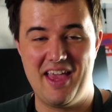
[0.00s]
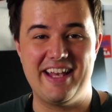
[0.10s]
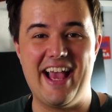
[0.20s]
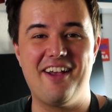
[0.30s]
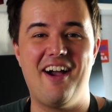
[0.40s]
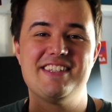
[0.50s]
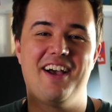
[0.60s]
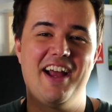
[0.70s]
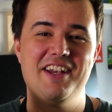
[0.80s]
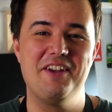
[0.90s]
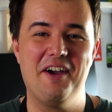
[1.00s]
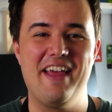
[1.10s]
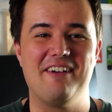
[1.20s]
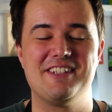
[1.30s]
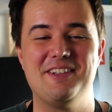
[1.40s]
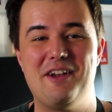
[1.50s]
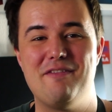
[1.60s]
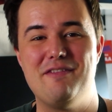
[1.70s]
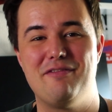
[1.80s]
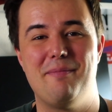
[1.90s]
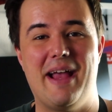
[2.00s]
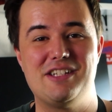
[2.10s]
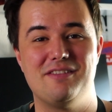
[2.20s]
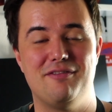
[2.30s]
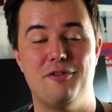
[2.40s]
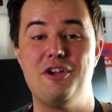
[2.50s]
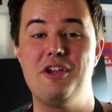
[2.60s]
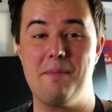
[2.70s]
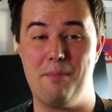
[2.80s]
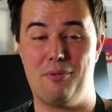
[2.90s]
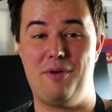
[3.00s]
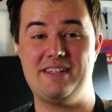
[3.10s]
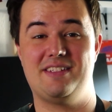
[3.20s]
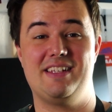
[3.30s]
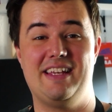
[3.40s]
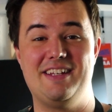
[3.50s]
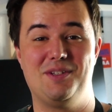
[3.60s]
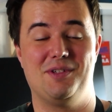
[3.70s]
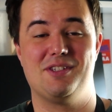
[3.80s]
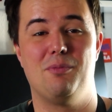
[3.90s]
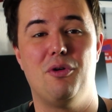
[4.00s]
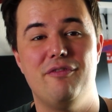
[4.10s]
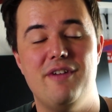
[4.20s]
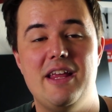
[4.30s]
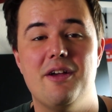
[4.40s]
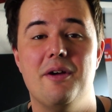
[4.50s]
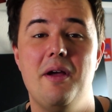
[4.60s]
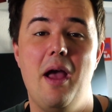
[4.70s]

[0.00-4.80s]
Now guys, I know that was a lot of information for you compressed into a small video,